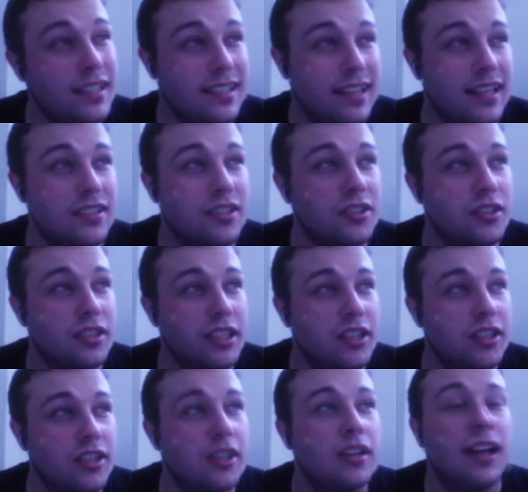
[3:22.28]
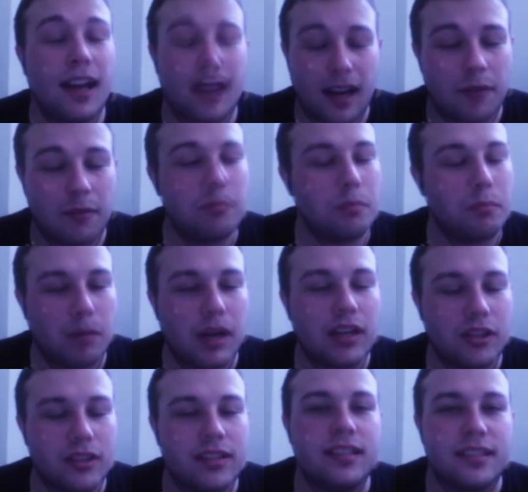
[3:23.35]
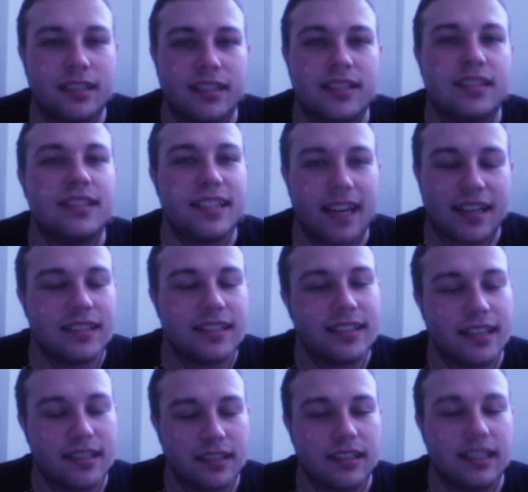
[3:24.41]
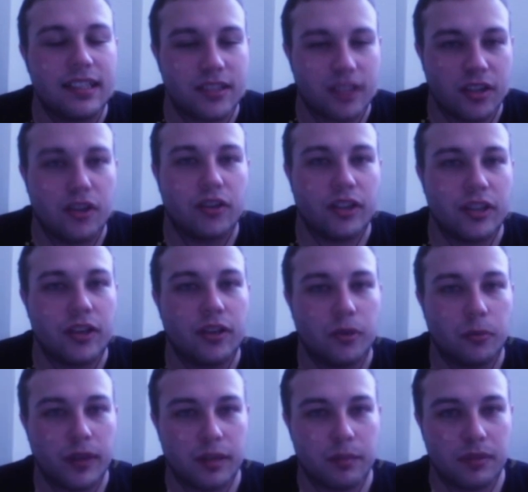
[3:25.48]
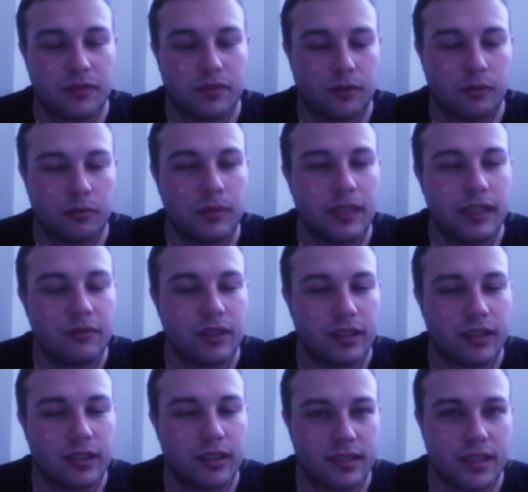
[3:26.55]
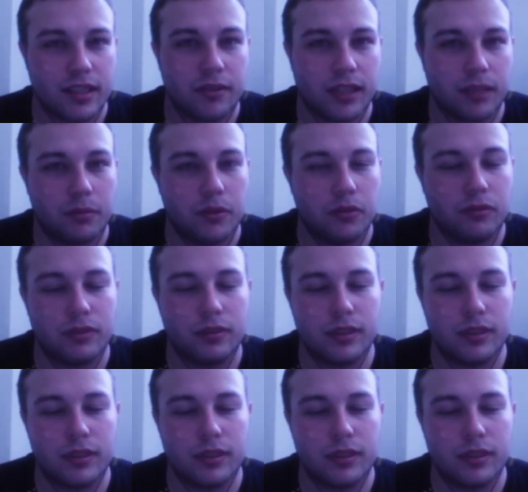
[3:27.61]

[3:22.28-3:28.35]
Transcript: he stays another year, my gut instinct says yes, he stays at least another year at Wigan before even considering a move.